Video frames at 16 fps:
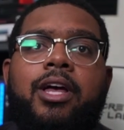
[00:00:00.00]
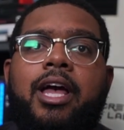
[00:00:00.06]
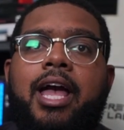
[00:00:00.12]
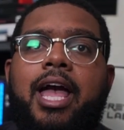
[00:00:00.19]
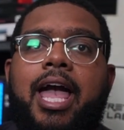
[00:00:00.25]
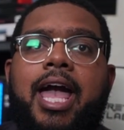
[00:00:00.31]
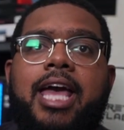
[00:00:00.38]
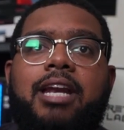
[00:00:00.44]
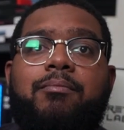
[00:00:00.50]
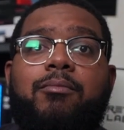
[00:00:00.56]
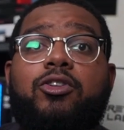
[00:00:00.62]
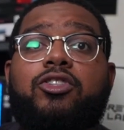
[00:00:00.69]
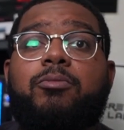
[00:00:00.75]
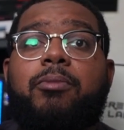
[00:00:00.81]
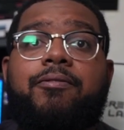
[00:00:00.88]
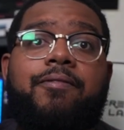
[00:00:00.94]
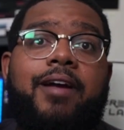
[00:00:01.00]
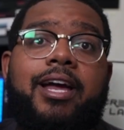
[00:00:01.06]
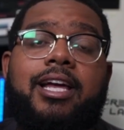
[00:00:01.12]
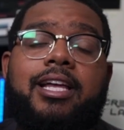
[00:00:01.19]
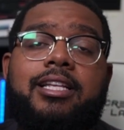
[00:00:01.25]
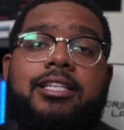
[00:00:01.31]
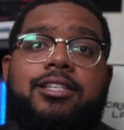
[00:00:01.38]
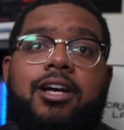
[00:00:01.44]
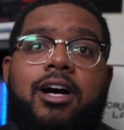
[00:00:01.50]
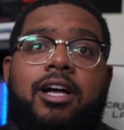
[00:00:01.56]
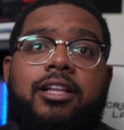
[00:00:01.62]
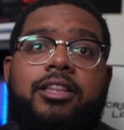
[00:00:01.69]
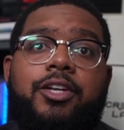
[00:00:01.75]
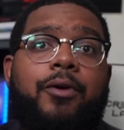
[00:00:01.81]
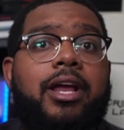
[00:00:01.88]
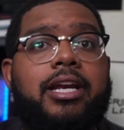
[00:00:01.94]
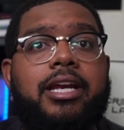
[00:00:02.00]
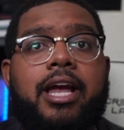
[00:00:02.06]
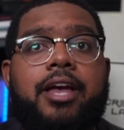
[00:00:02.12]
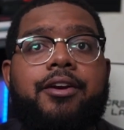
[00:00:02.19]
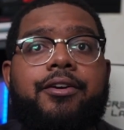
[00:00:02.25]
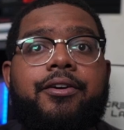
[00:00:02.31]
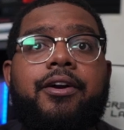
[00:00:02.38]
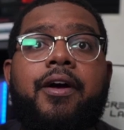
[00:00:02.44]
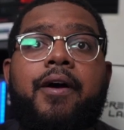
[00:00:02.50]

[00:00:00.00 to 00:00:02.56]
and multiple fans on the radiator,